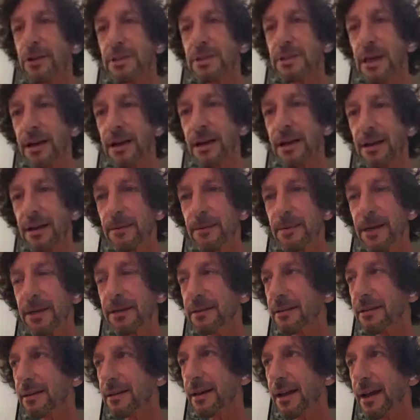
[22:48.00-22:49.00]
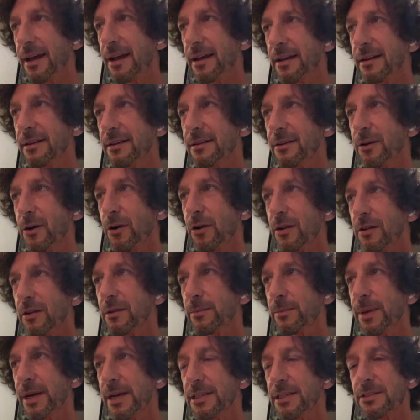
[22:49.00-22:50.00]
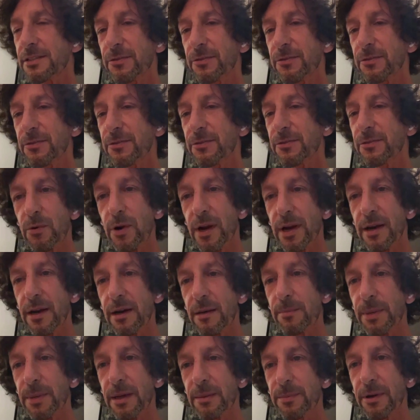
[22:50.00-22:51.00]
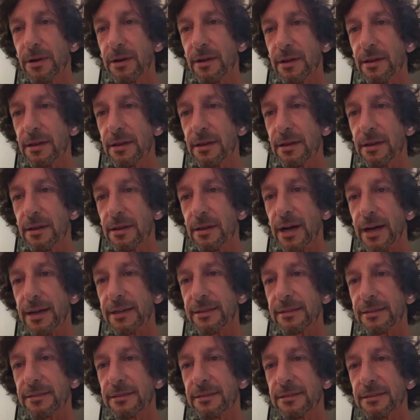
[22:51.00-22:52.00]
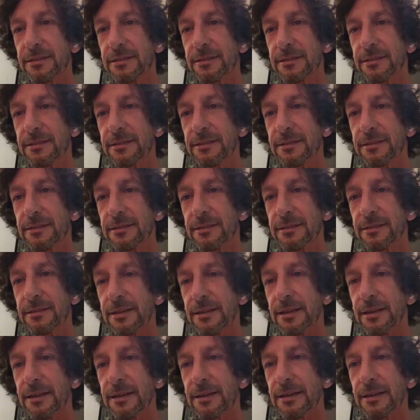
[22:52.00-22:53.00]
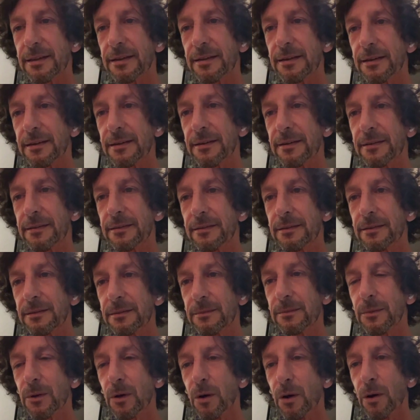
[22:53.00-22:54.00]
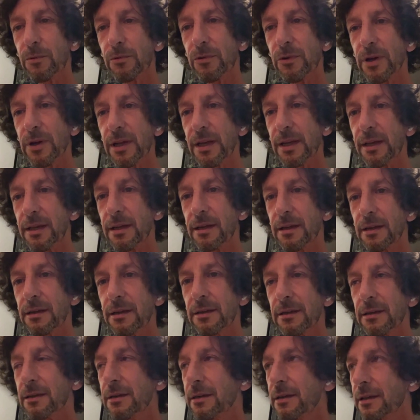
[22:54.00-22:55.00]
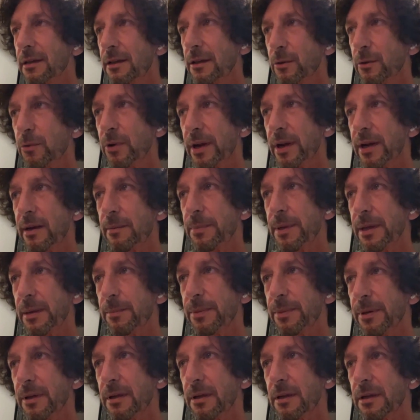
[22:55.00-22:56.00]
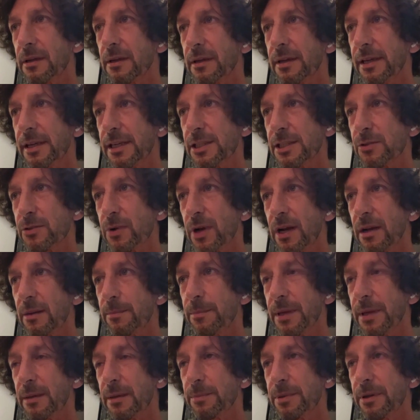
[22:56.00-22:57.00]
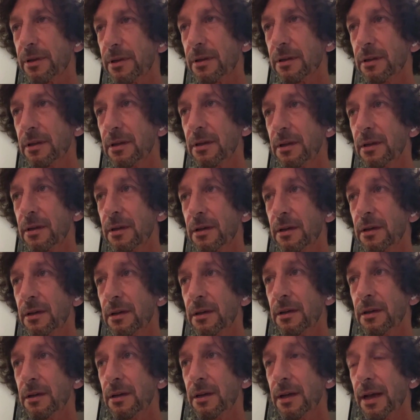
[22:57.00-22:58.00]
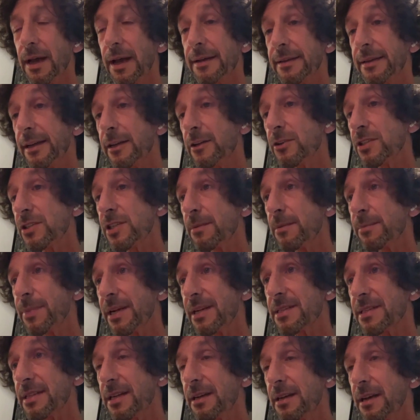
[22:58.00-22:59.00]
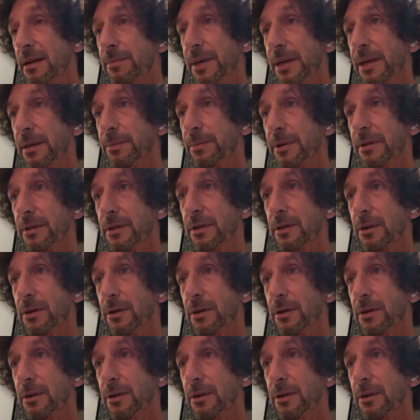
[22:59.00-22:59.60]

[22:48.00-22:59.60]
your time. And again, all the best for the Ukrainian people in their fight. And hopefully, Ukrainian people, Israeli people, and the innocent Palestinian people,